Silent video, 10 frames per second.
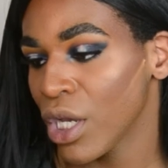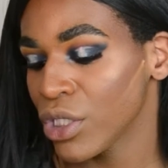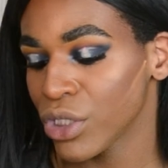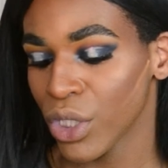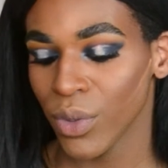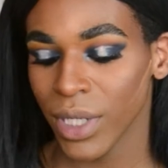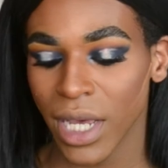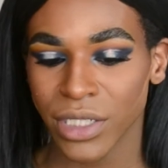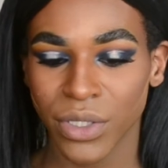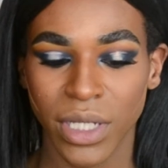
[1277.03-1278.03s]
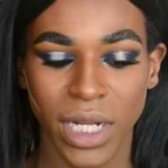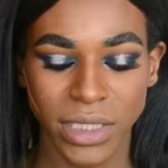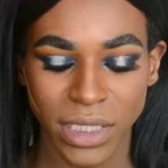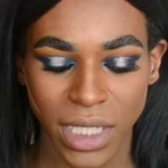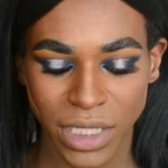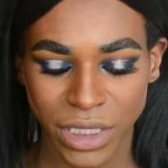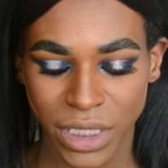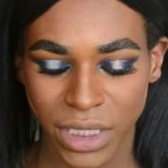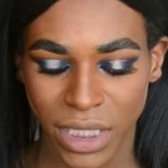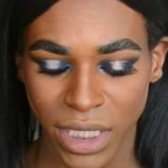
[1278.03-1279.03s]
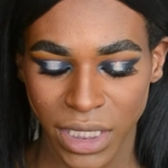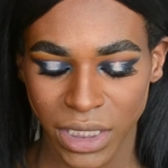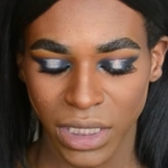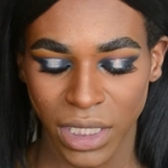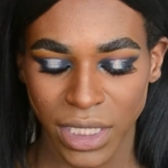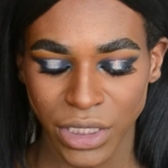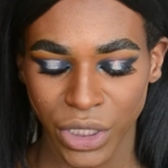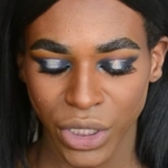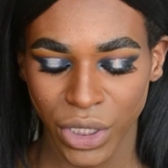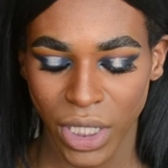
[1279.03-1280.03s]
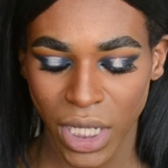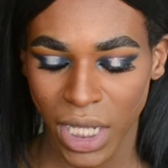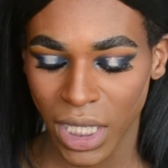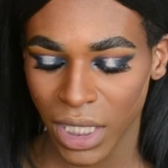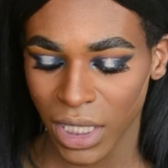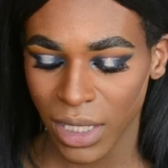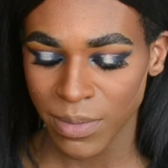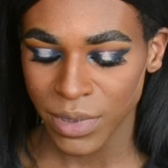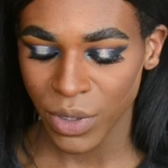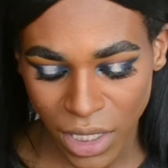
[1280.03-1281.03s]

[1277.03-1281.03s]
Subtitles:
So yeah, so the next thing that she did is she lined her lips.